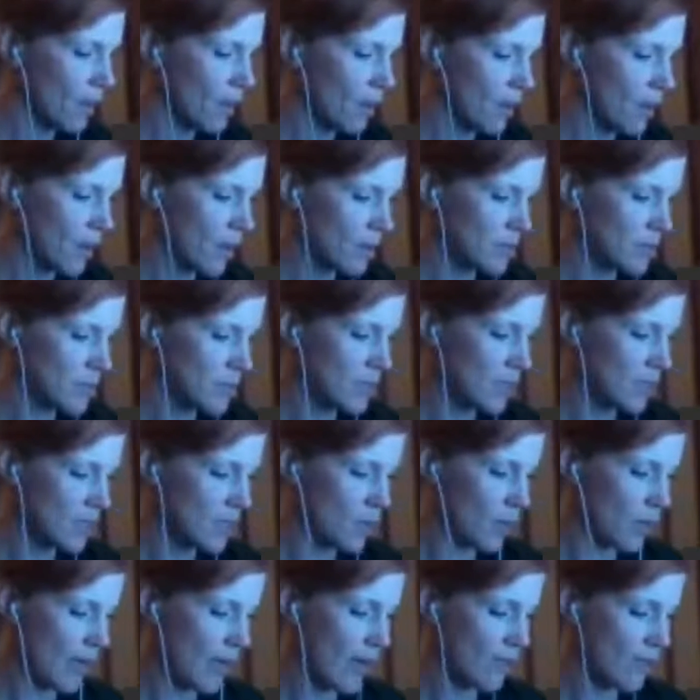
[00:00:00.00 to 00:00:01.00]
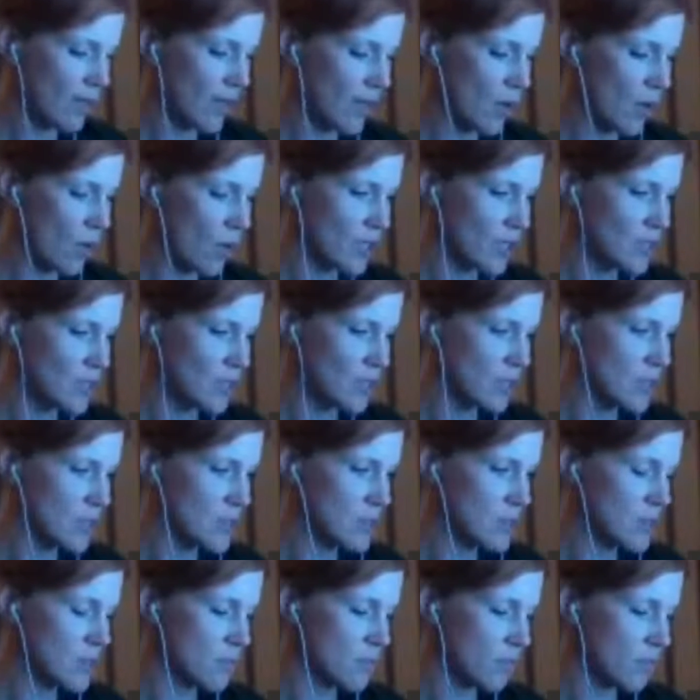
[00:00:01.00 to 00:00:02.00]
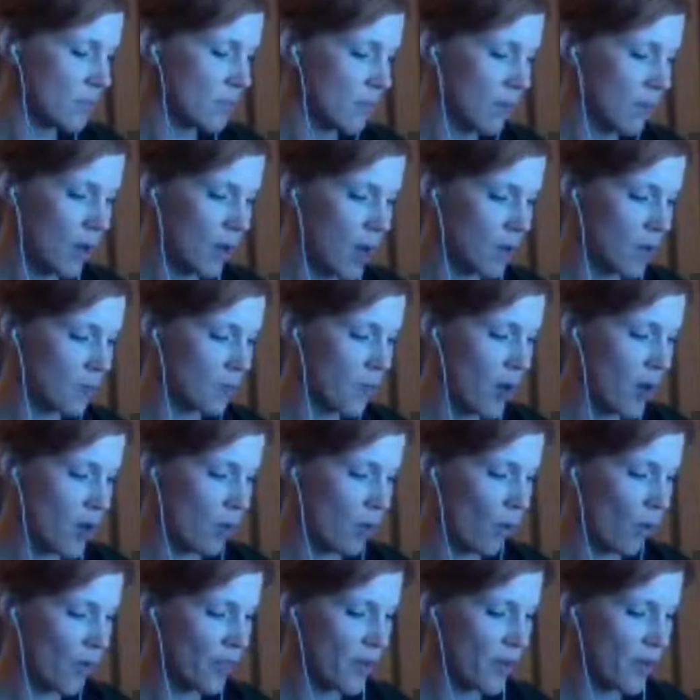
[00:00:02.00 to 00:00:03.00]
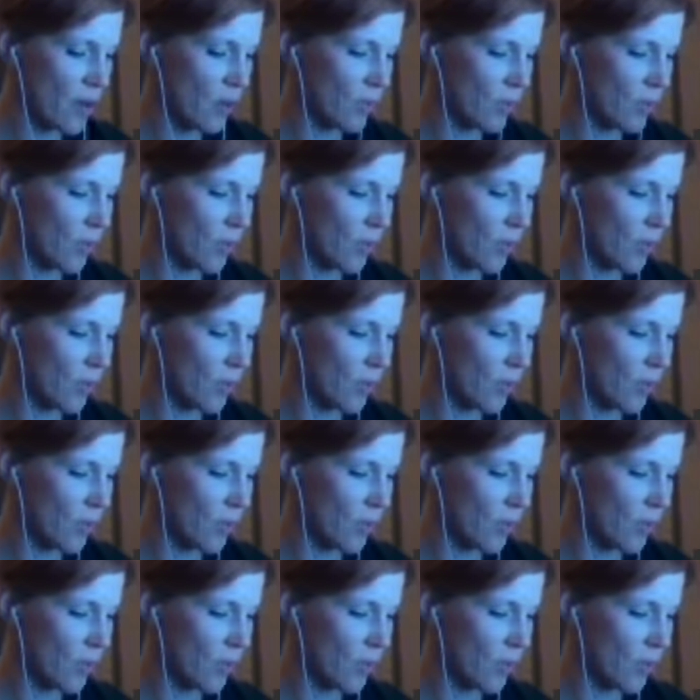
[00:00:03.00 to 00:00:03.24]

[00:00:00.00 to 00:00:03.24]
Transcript: did anyone have any questions on part 1, though?